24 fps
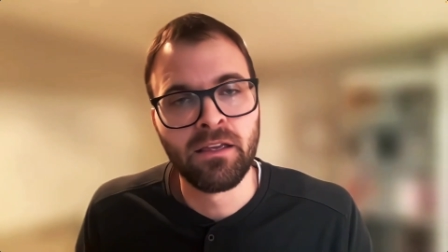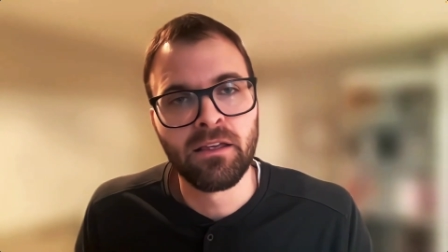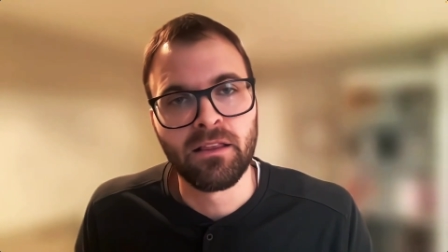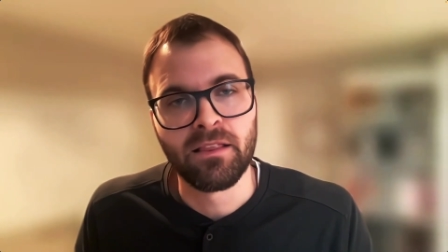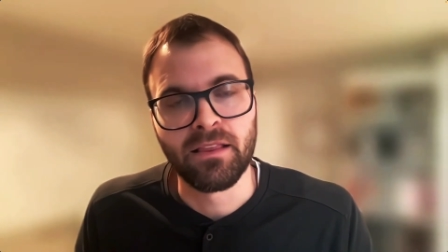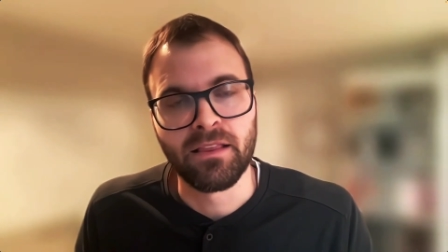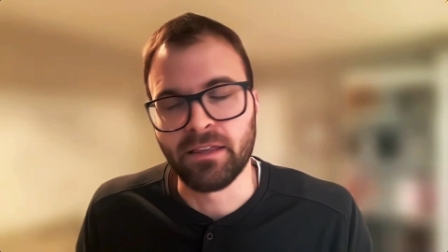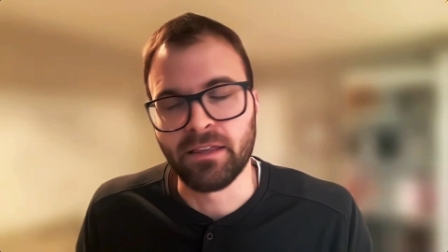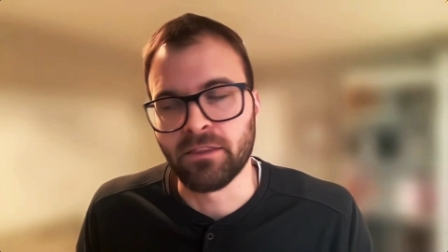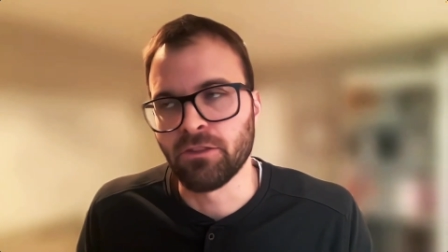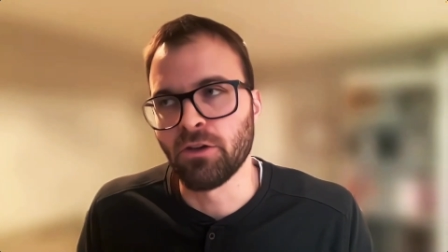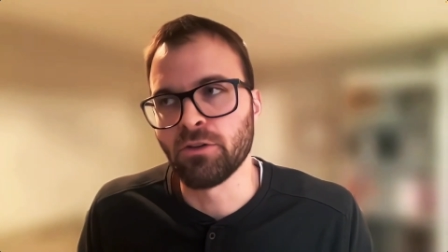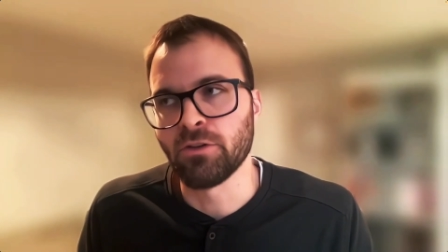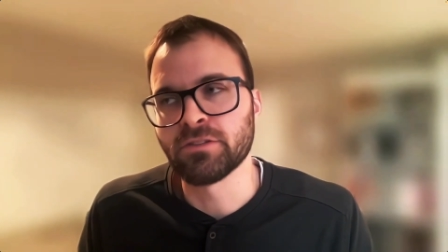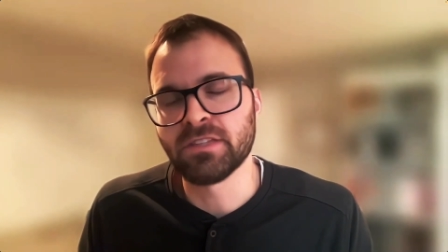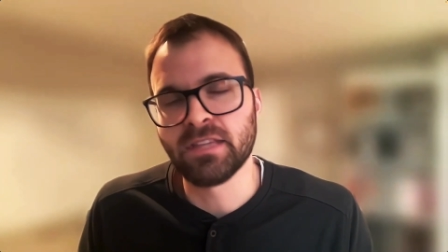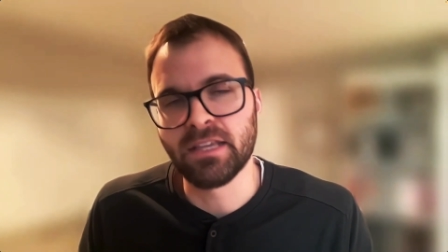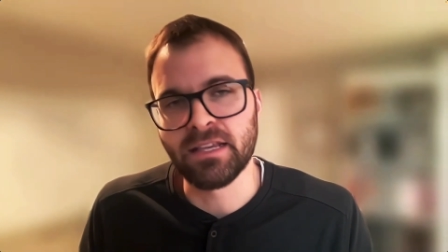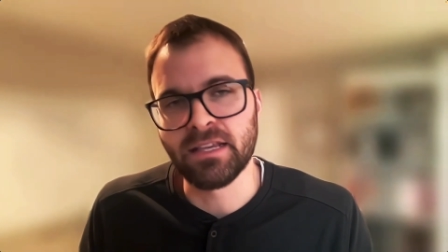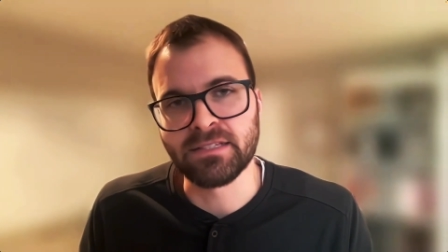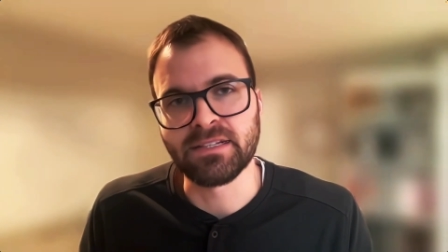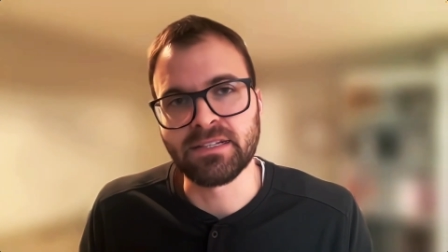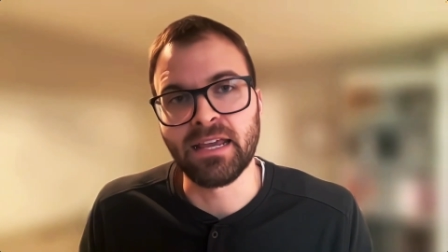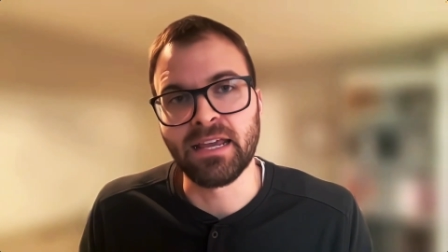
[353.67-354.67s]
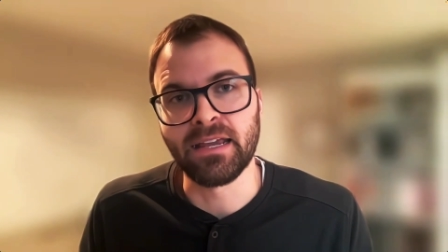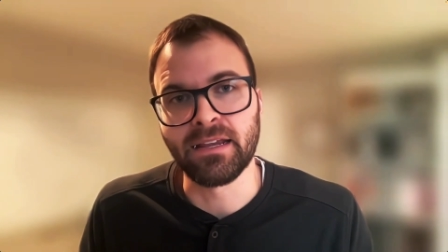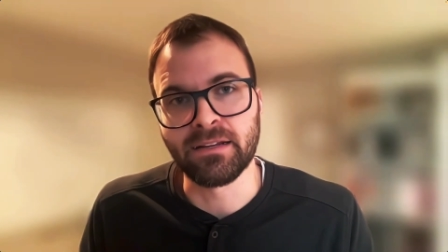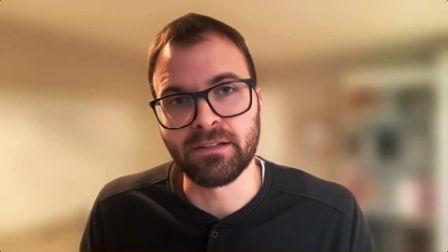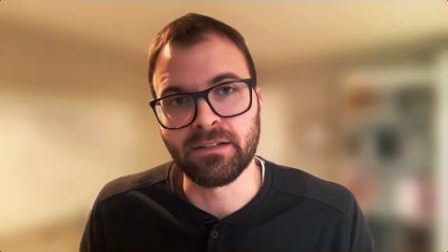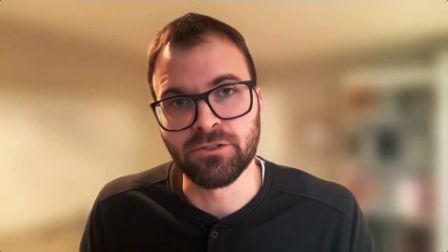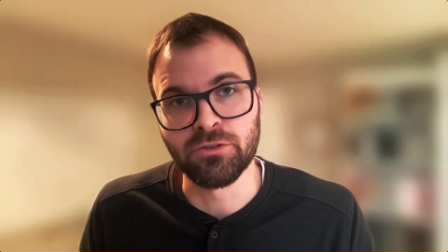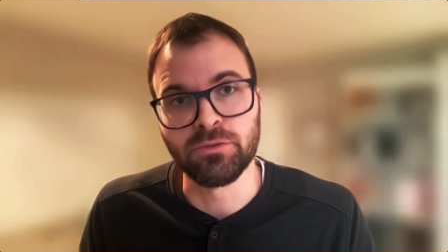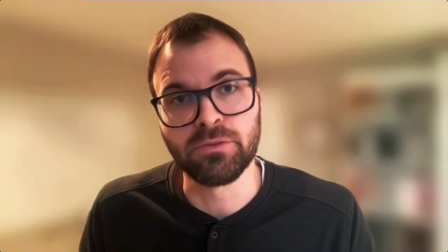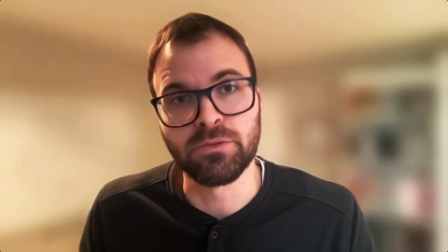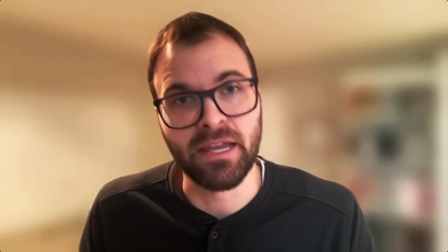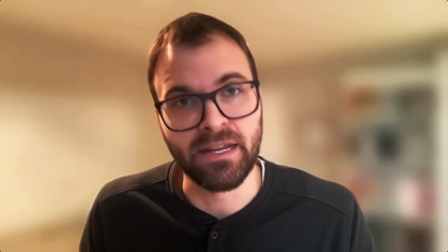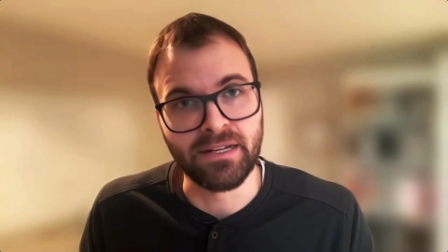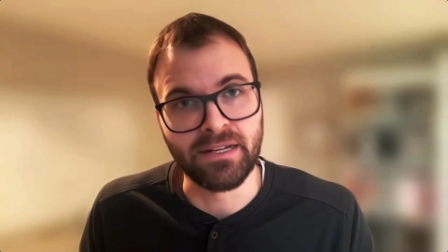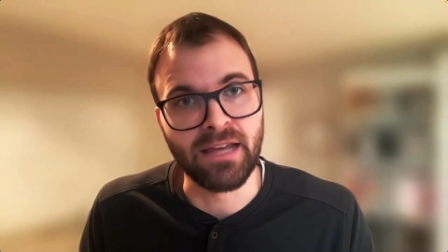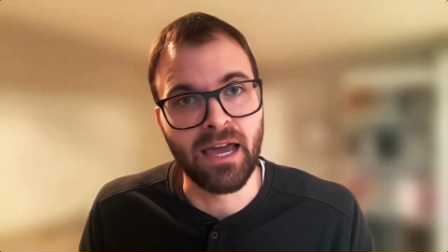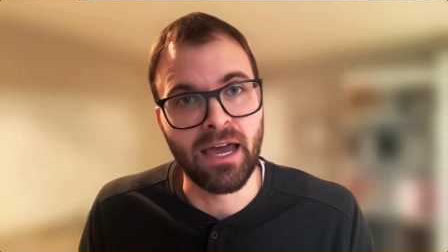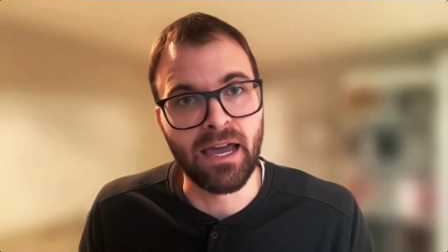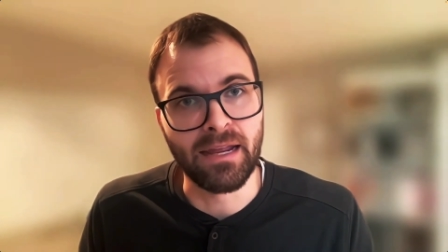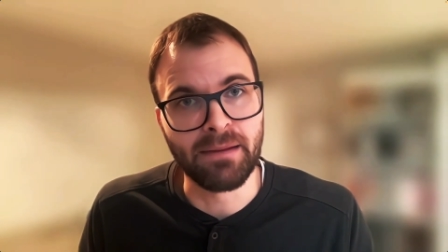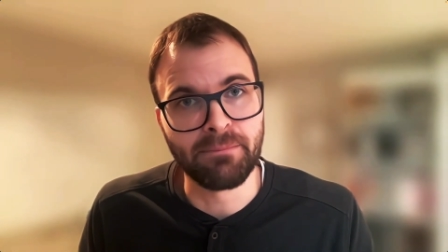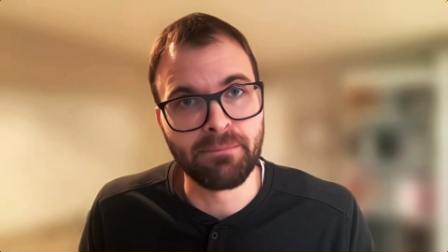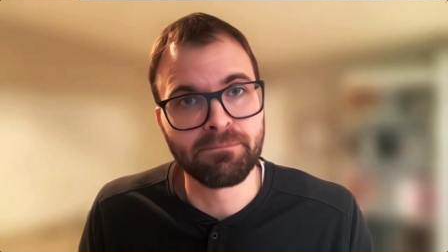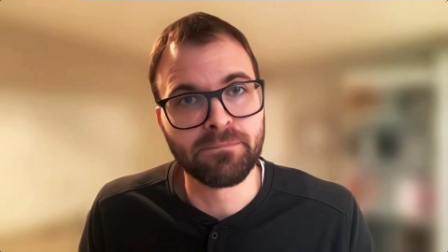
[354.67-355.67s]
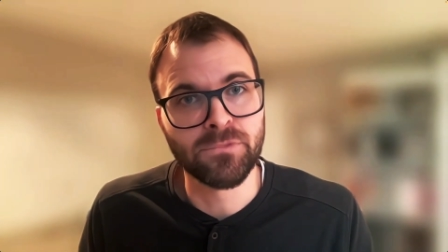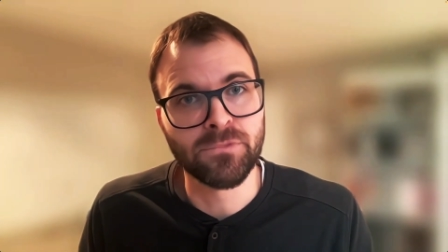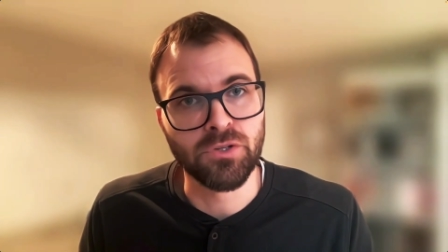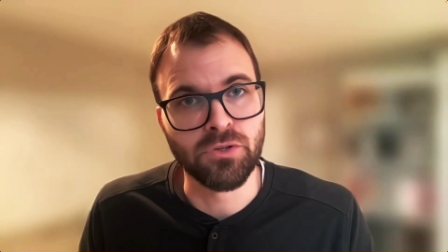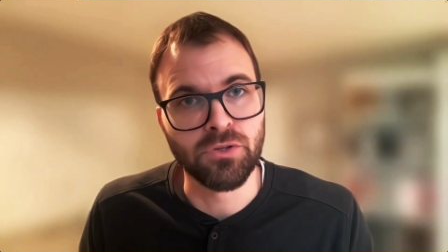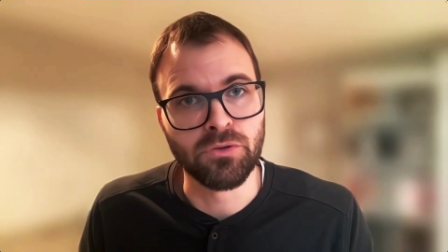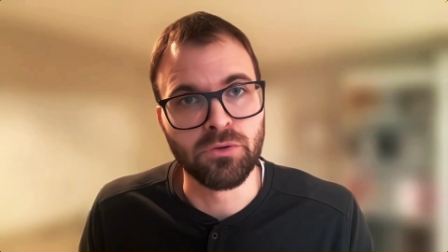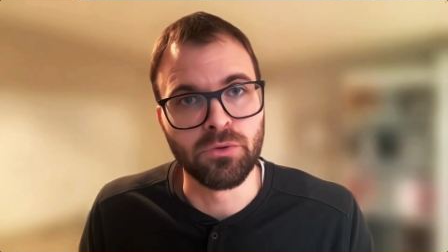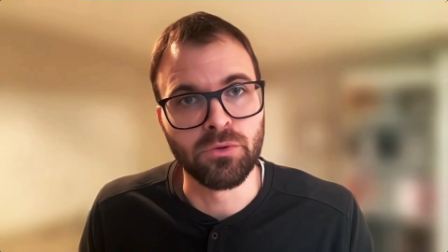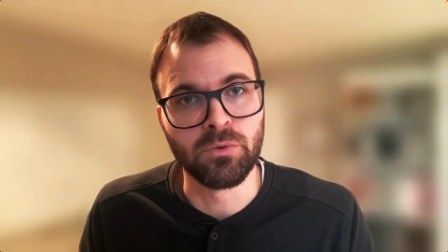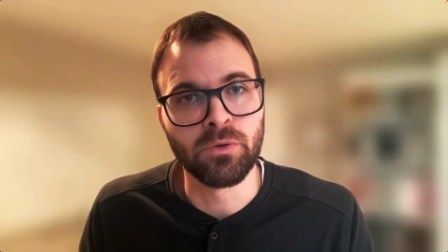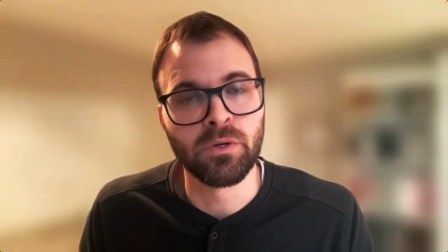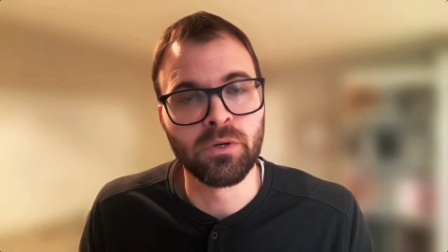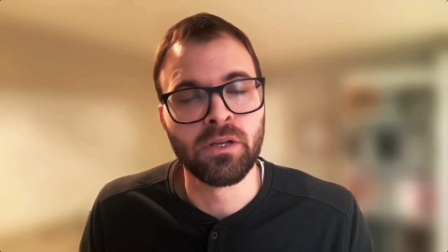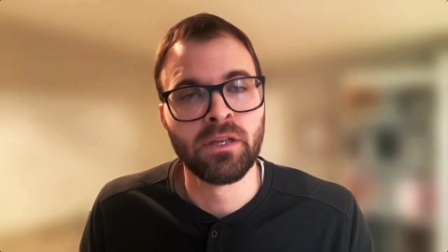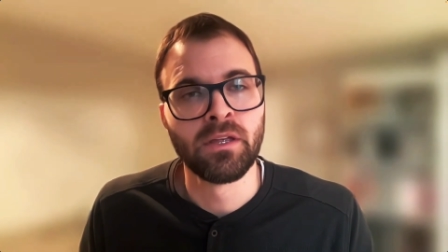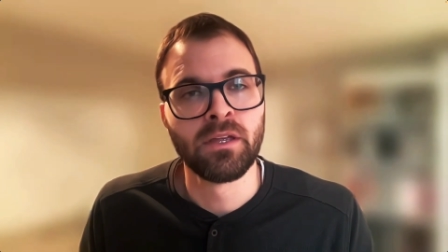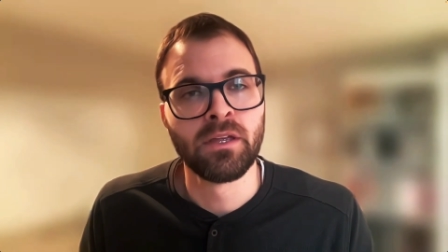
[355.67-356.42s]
like those things do take time to